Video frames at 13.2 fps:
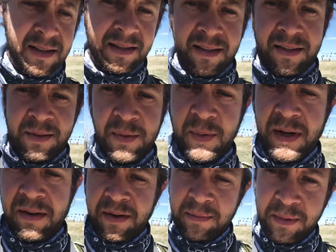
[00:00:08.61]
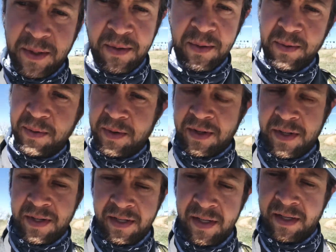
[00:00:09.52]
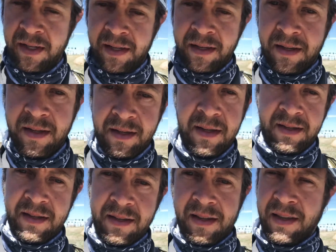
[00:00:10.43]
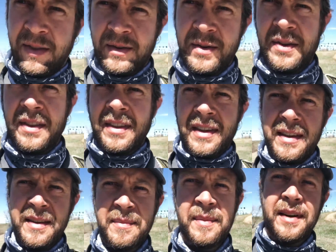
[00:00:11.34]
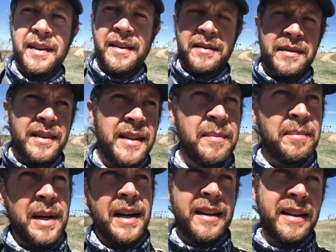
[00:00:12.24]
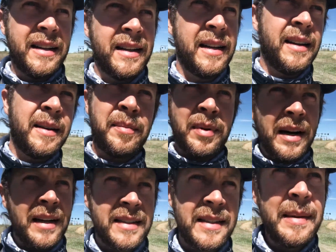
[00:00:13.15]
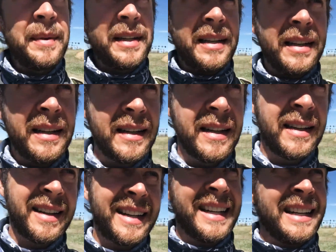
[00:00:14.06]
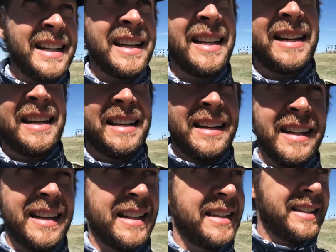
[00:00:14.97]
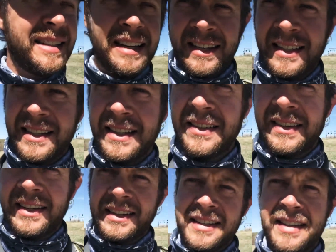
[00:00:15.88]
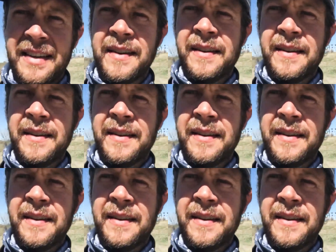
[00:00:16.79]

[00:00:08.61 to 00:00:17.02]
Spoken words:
So welcome to the third theme of Embodied Proximity. Just a series